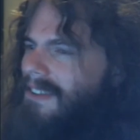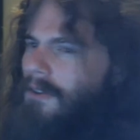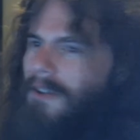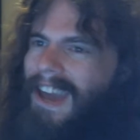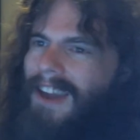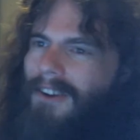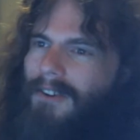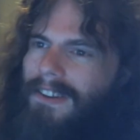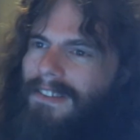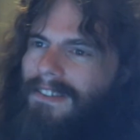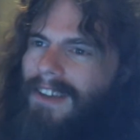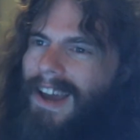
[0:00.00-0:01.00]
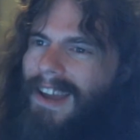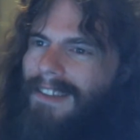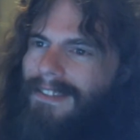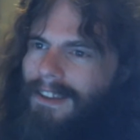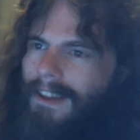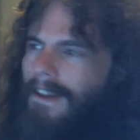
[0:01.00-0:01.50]
You can't
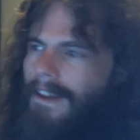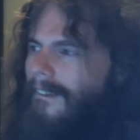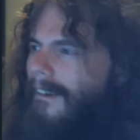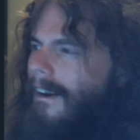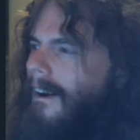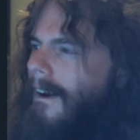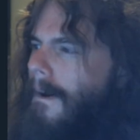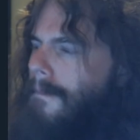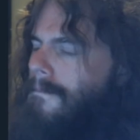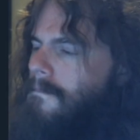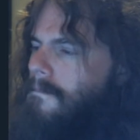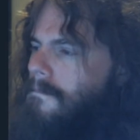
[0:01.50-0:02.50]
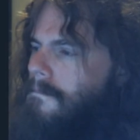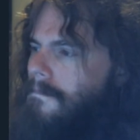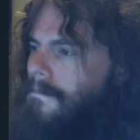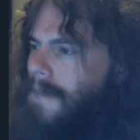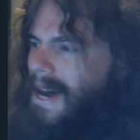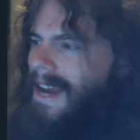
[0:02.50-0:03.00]
criticize um
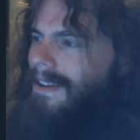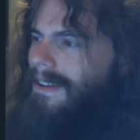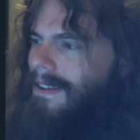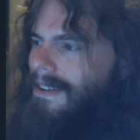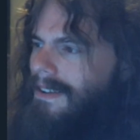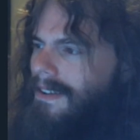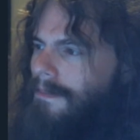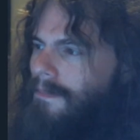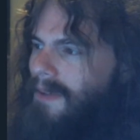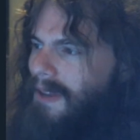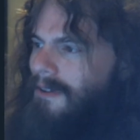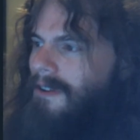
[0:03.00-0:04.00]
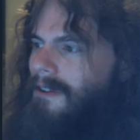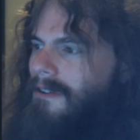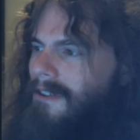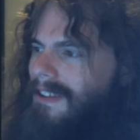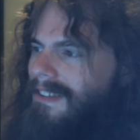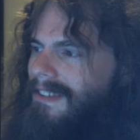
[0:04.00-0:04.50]
Biden, but you can
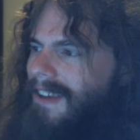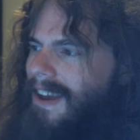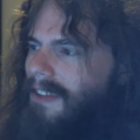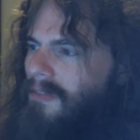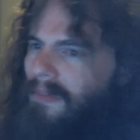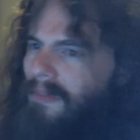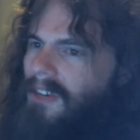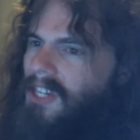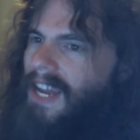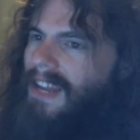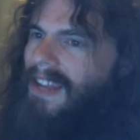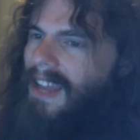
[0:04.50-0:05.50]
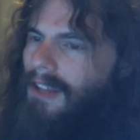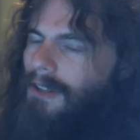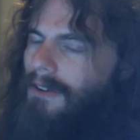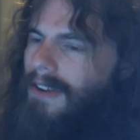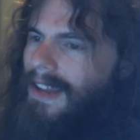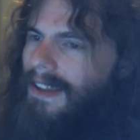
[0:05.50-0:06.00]
criticize Bush and
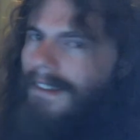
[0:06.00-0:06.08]
Hillary.